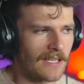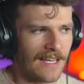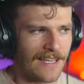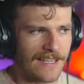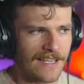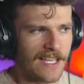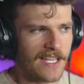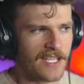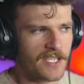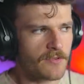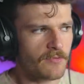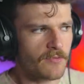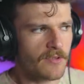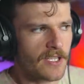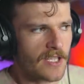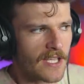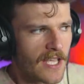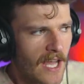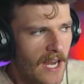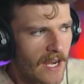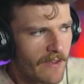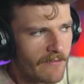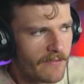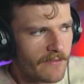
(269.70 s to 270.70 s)
Like, it's really
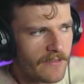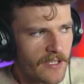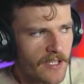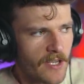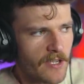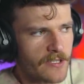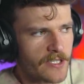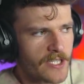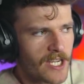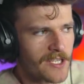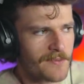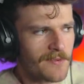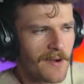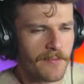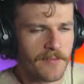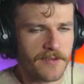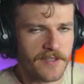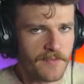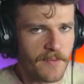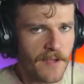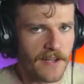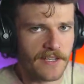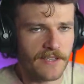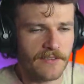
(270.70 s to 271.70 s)
kind of, changed my
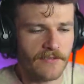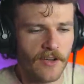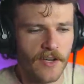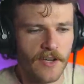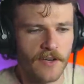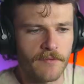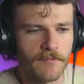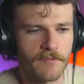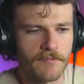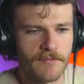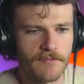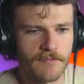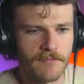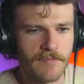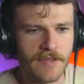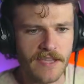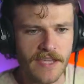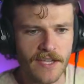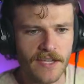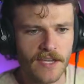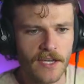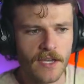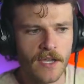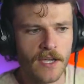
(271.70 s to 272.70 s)
perspective on
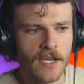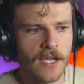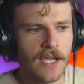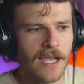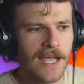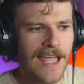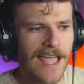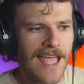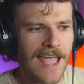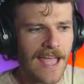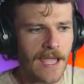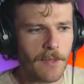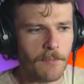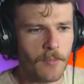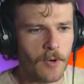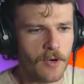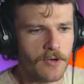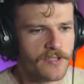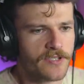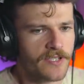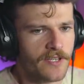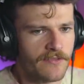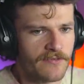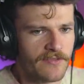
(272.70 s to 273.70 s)
being a
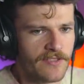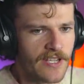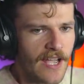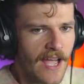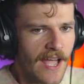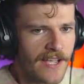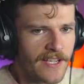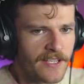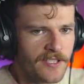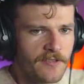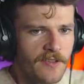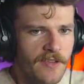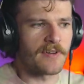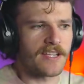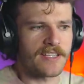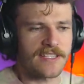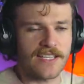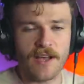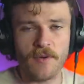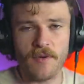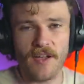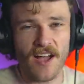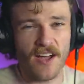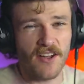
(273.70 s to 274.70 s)
person of size because
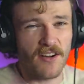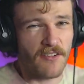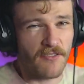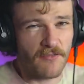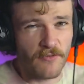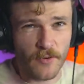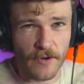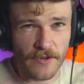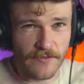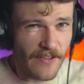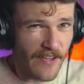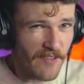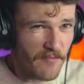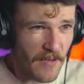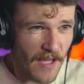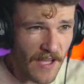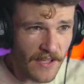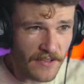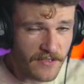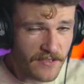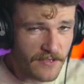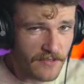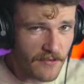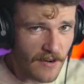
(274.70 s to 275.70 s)
I weigh 145
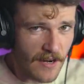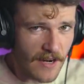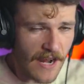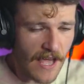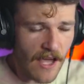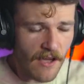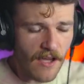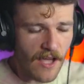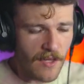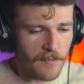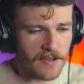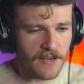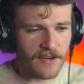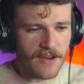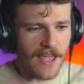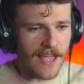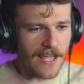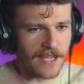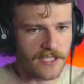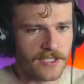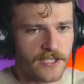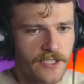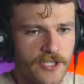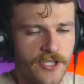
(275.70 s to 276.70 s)
pounds right now. I'm in
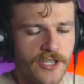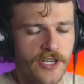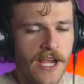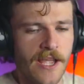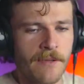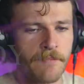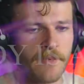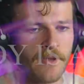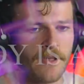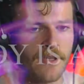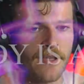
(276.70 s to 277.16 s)
excellent shape.